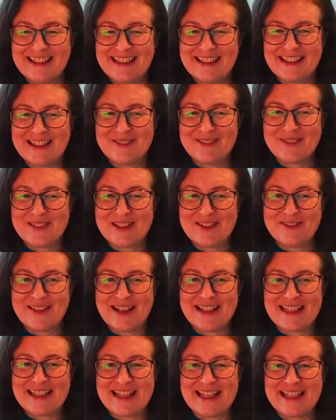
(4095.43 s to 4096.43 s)
And then when you're
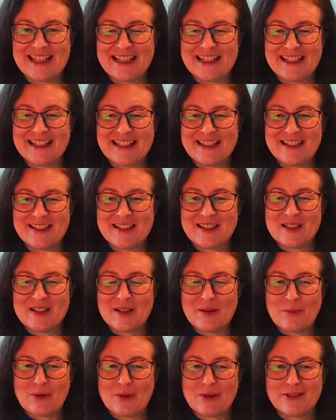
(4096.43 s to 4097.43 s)
ready
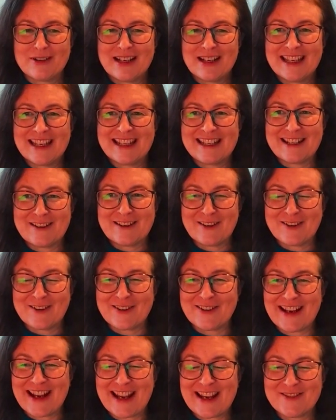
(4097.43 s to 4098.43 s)
to bring in and
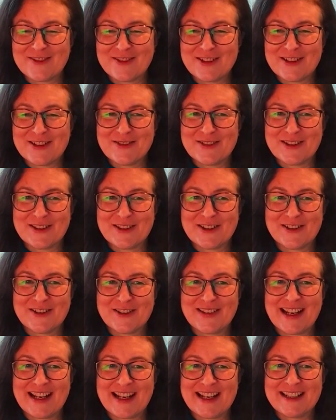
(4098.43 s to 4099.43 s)
create what you want to
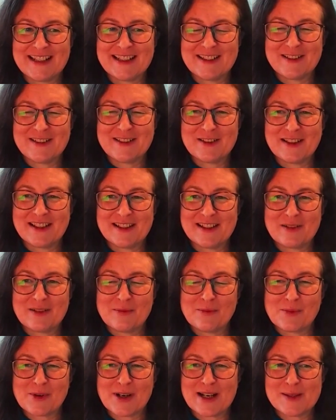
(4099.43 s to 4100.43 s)
create, you can
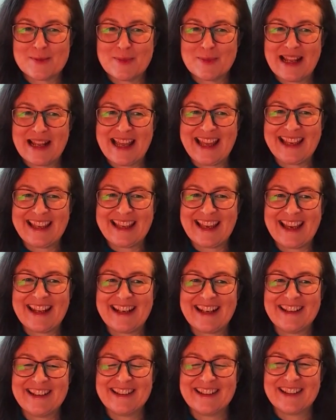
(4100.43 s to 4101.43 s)
press play
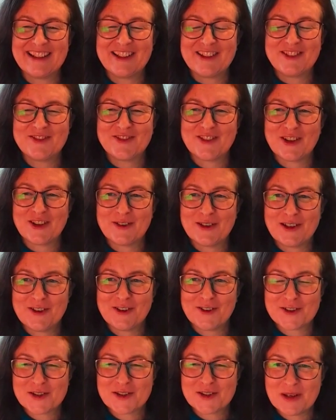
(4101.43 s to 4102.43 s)
again and follow
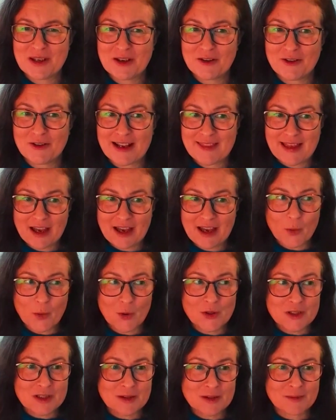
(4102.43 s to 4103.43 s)
along, so we create that
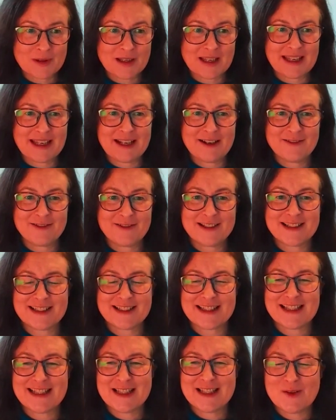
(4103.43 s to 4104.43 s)
quantum coherence.
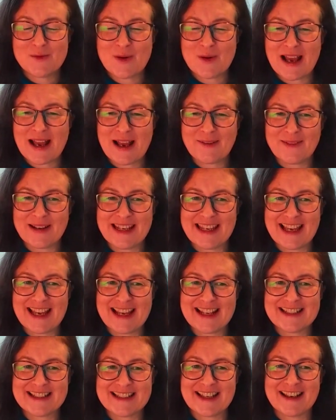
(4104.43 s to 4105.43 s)
This is where we
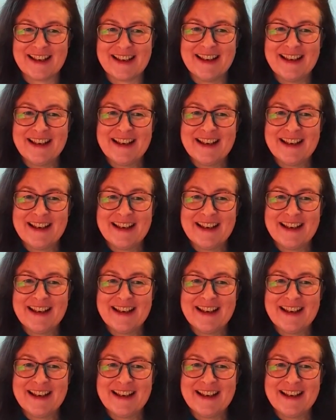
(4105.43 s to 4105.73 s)
get to